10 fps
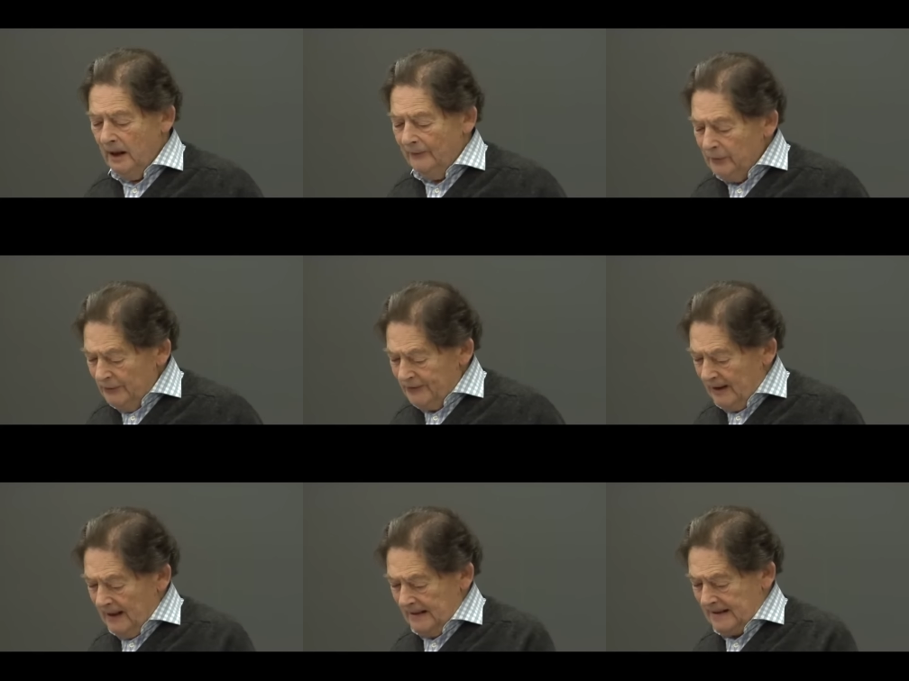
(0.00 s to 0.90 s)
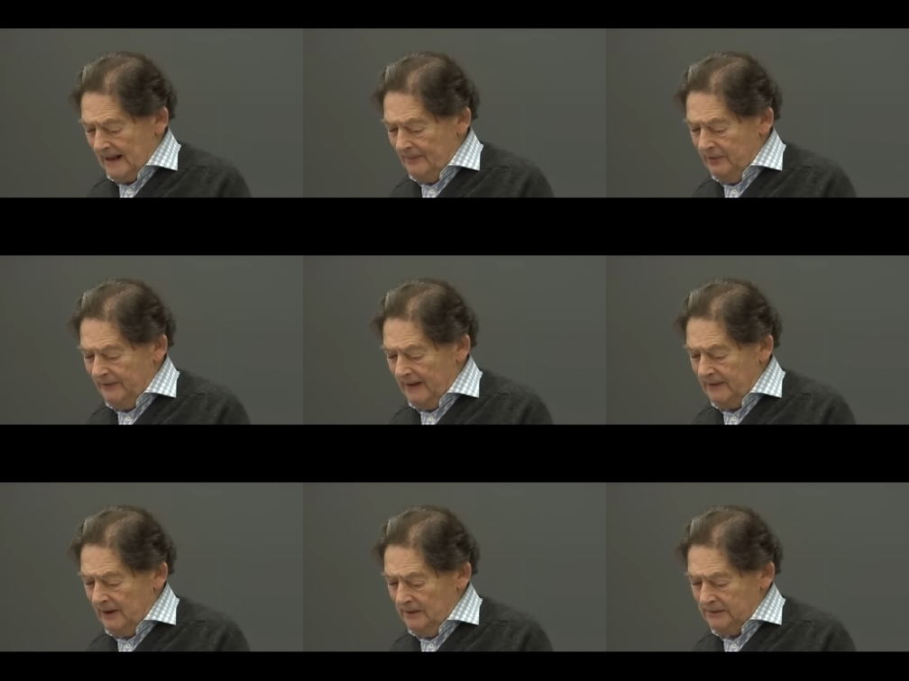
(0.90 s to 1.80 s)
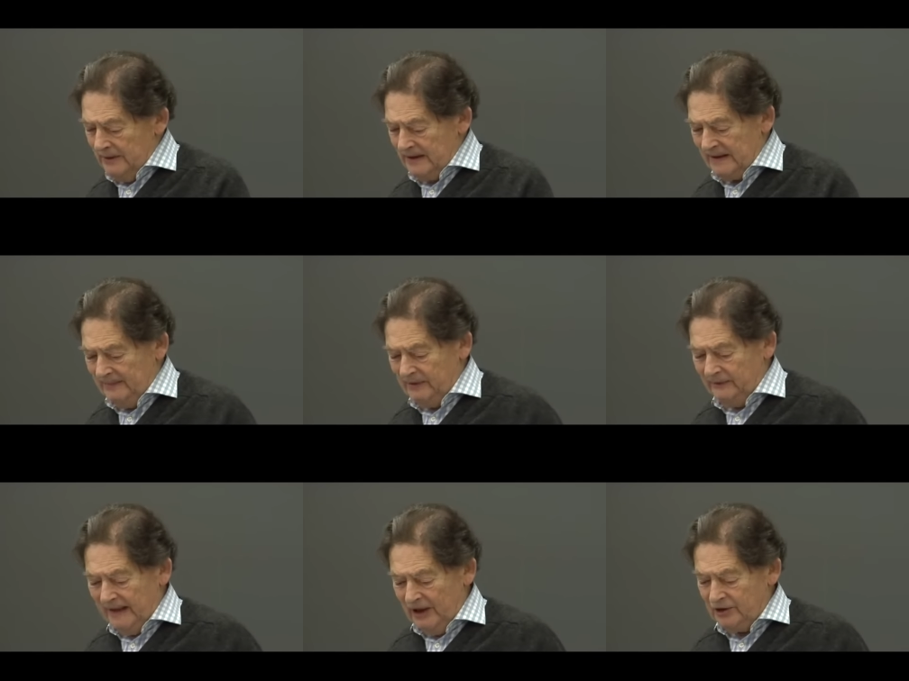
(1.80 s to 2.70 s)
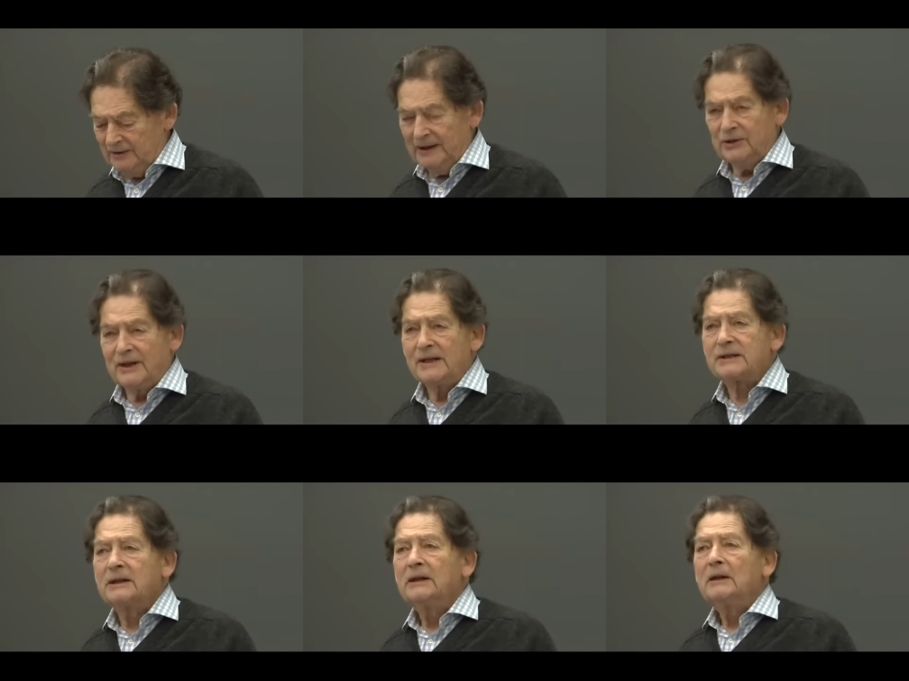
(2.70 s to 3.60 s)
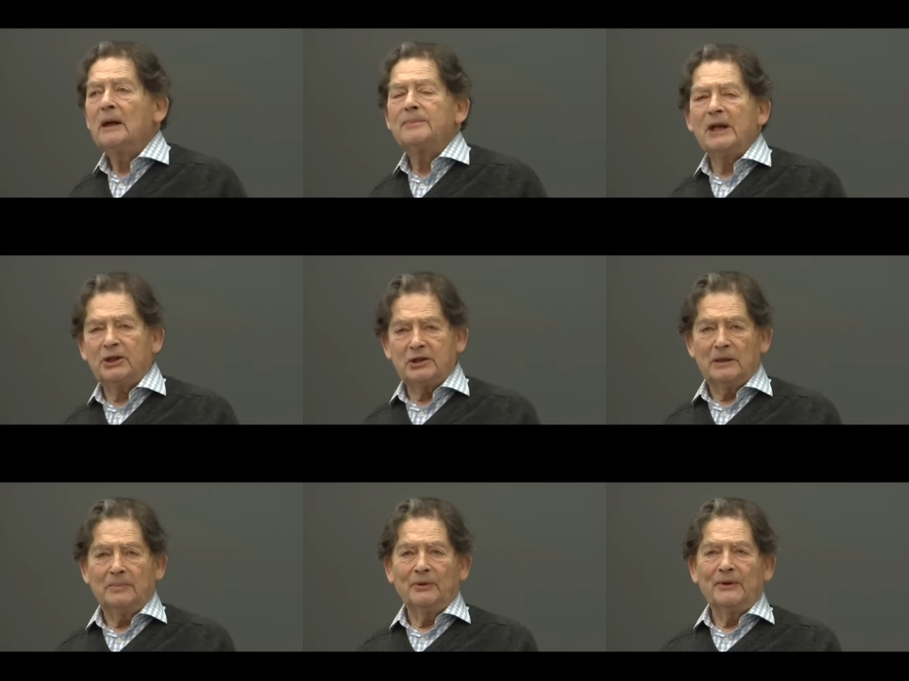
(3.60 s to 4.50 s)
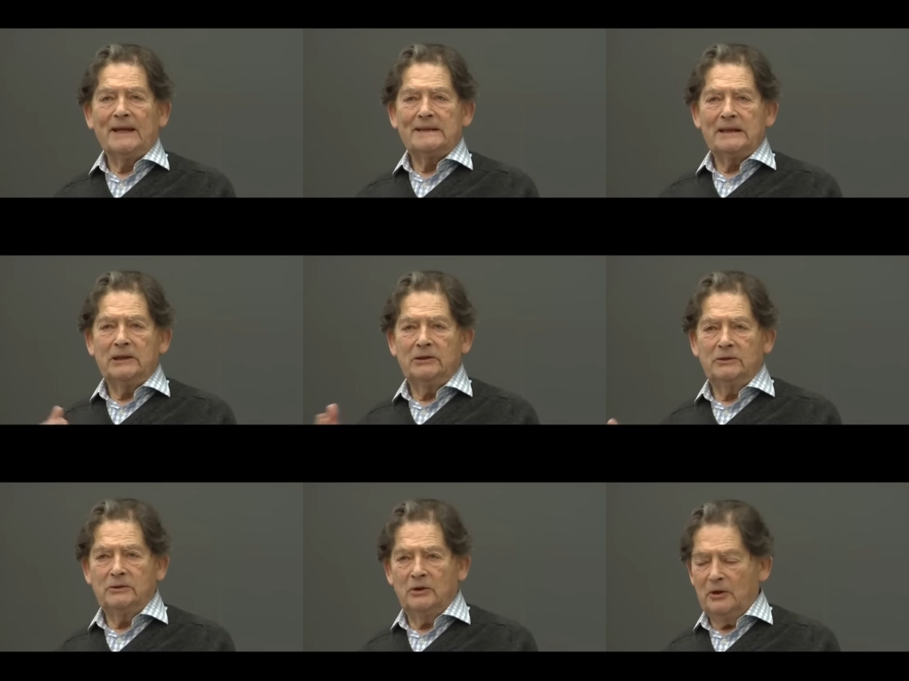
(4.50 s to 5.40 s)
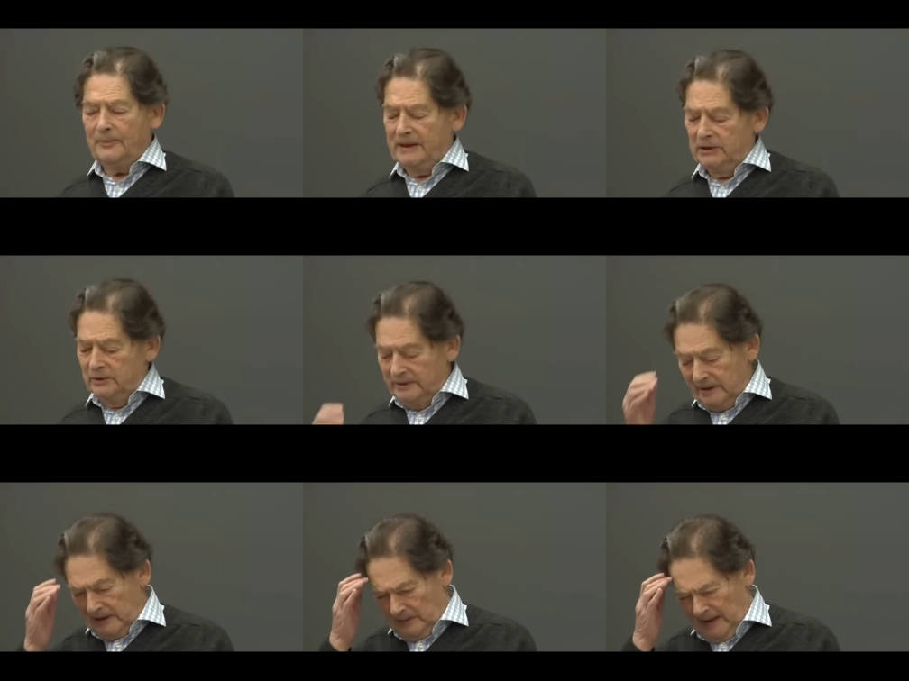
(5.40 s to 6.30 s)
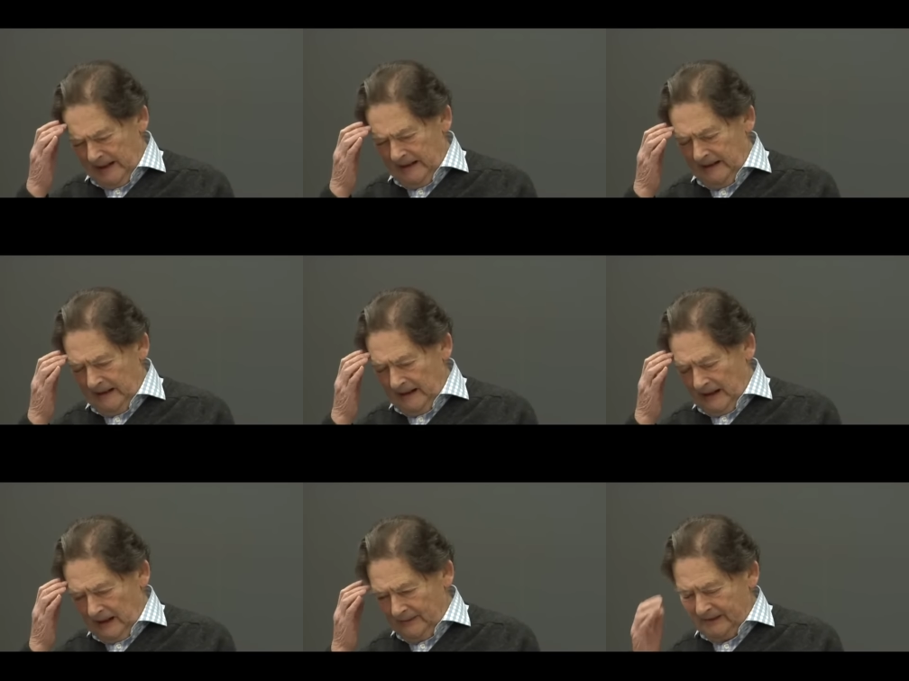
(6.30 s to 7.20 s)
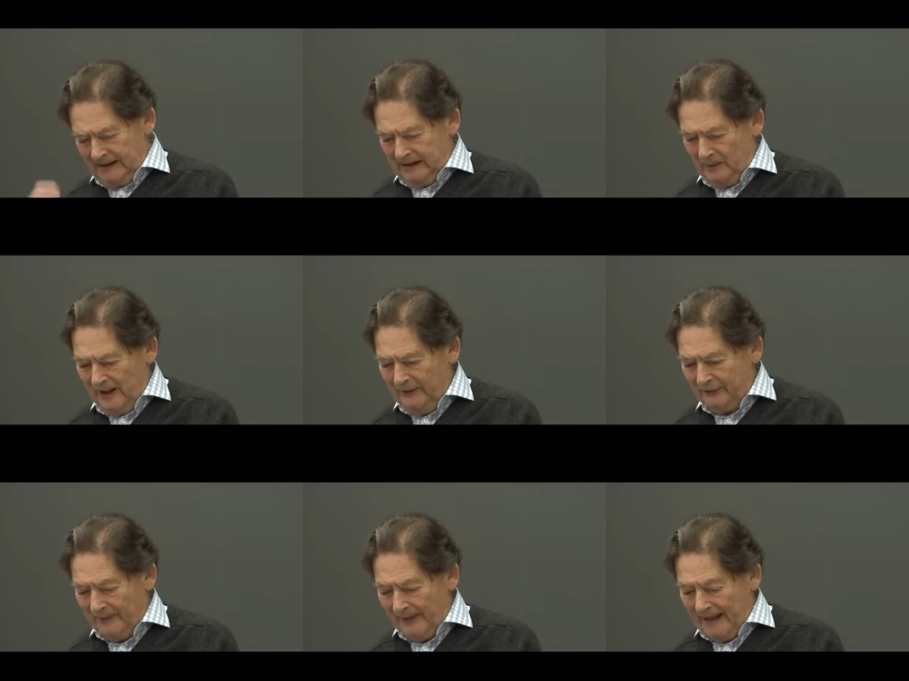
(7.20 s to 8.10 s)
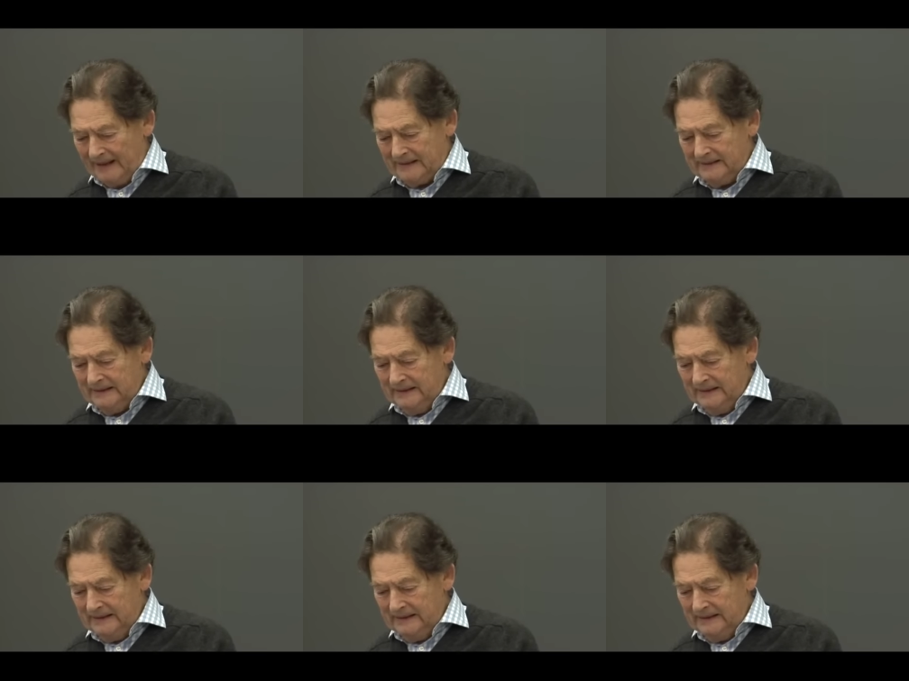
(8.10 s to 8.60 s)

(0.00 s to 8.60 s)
Of course, there are some who find the whole concept of national interest objectionable, and they see European Union as a way of getting away from that.